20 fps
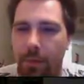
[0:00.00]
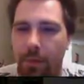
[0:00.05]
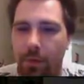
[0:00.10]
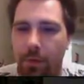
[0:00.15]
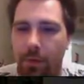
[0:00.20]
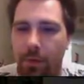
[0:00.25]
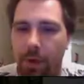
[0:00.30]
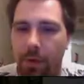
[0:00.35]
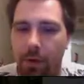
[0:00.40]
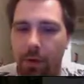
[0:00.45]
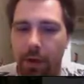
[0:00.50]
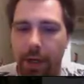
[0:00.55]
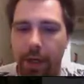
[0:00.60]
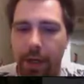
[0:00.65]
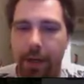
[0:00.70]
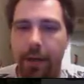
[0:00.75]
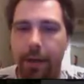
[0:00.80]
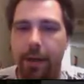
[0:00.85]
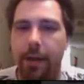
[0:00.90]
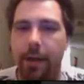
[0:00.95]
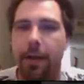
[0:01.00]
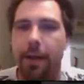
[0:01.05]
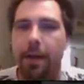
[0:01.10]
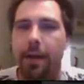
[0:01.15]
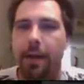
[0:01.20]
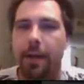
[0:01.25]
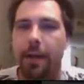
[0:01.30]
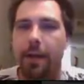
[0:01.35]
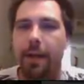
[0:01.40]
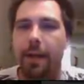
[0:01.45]
Okay.
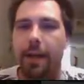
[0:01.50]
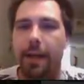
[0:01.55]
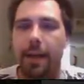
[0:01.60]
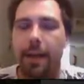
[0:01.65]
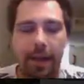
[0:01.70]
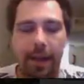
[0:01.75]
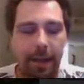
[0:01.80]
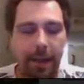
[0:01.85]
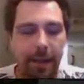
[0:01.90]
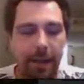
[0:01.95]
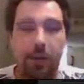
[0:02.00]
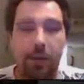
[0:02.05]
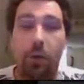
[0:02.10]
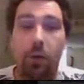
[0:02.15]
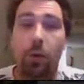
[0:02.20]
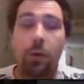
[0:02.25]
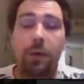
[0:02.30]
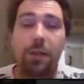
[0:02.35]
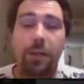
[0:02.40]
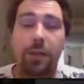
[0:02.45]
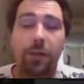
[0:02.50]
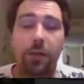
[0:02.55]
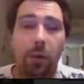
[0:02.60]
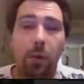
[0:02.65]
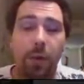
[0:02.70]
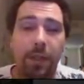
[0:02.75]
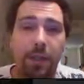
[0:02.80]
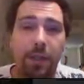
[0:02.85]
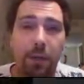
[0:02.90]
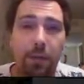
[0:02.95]
And of course, as
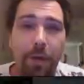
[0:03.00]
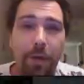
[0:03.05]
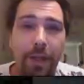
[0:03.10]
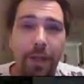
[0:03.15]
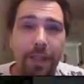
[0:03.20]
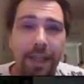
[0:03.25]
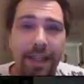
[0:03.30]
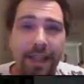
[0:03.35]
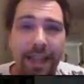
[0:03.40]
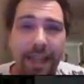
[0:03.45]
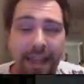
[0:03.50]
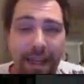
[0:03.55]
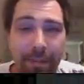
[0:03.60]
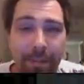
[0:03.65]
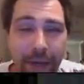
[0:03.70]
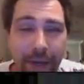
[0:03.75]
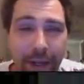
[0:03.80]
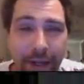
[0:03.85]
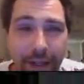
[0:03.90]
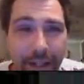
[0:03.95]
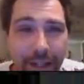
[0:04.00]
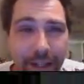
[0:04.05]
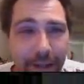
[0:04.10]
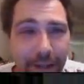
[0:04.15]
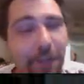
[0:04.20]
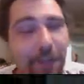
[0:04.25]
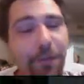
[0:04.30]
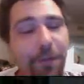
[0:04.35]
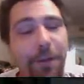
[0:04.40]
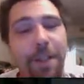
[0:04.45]
always, don't forget to hit that like button. If it's your
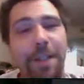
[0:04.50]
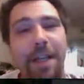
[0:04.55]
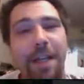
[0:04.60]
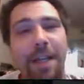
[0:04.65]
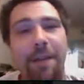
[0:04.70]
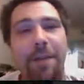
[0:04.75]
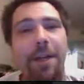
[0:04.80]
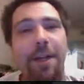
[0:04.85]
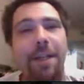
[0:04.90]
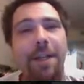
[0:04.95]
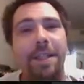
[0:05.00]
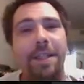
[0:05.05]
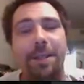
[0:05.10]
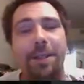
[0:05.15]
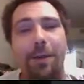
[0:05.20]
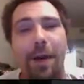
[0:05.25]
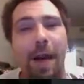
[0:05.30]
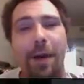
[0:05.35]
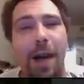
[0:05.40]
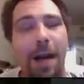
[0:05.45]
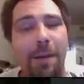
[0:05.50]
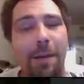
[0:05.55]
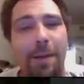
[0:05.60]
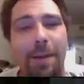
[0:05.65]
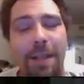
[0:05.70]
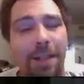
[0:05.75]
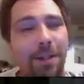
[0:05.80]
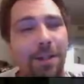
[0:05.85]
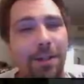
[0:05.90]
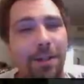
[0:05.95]
first time here, hit subscribe
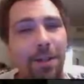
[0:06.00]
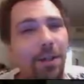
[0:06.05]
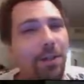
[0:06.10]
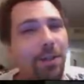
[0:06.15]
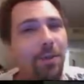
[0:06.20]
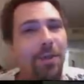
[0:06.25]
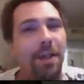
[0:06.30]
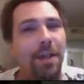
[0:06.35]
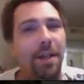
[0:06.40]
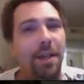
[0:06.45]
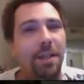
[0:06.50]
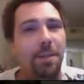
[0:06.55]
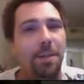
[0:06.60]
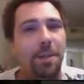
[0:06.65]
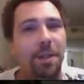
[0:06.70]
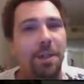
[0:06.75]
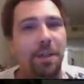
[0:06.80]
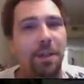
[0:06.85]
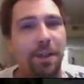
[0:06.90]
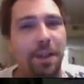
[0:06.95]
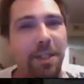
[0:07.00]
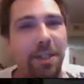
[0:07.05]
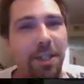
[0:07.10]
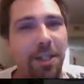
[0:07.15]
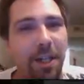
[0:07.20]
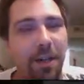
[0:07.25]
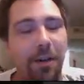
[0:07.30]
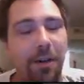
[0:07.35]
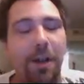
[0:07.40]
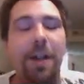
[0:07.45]
because there's all sorts of awesome stuff on this
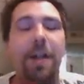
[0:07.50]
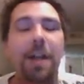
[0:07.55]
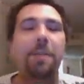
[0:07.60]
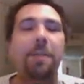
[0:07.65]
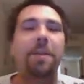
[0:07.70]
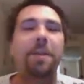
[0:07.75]
channel. This is